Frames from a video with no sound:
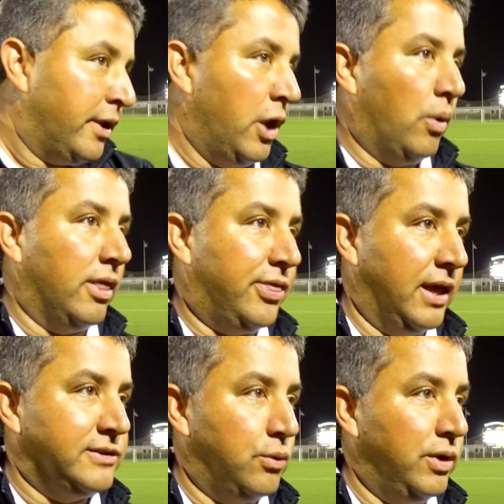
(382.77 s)
One of the
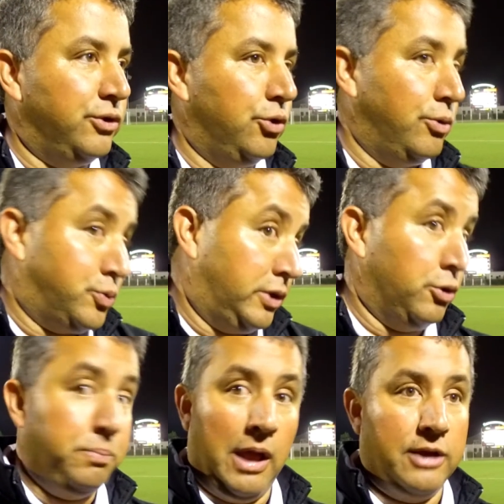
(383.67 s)
things that we do is we
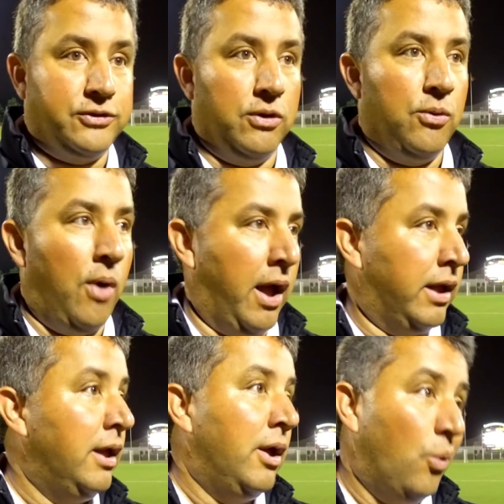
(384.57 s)
do play a certain way,
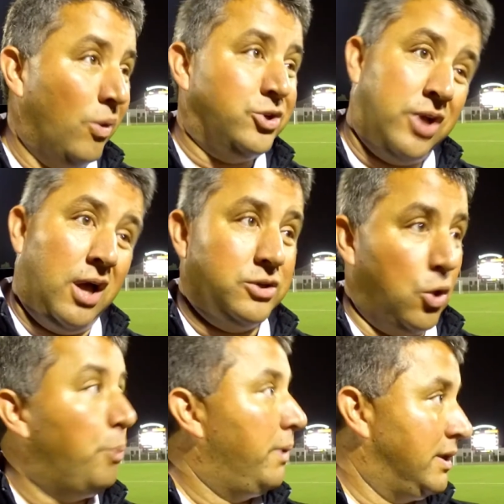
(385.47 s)
which does
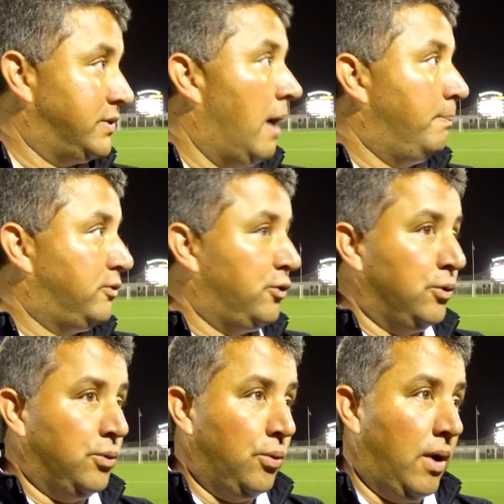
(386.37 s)
open us up
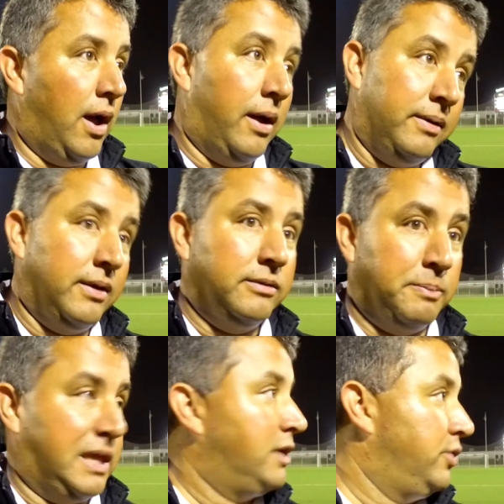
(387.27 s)
to
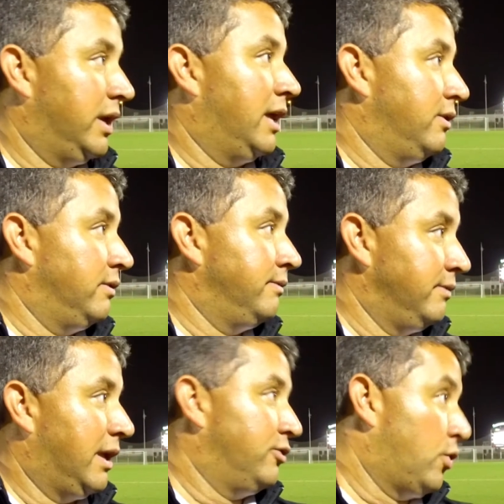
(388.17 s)
potentially getting
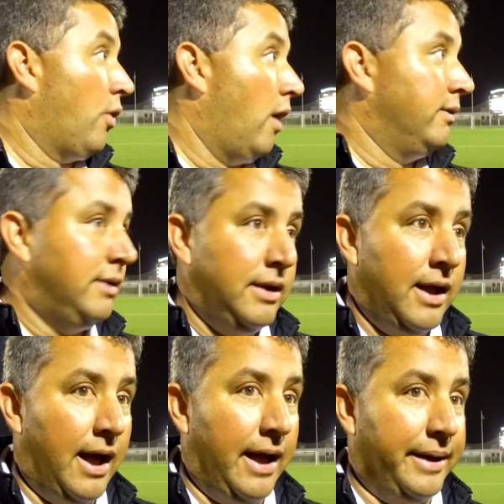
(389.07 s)
scored
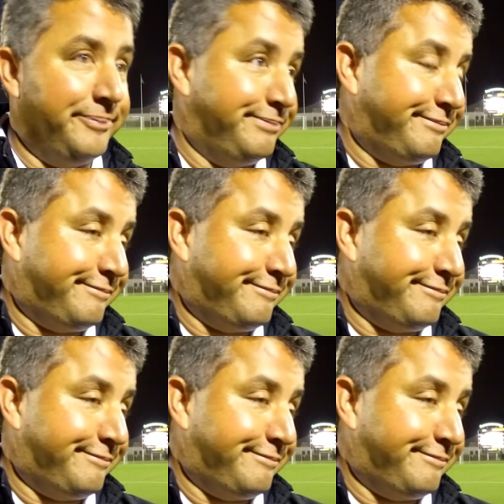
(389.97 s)
on.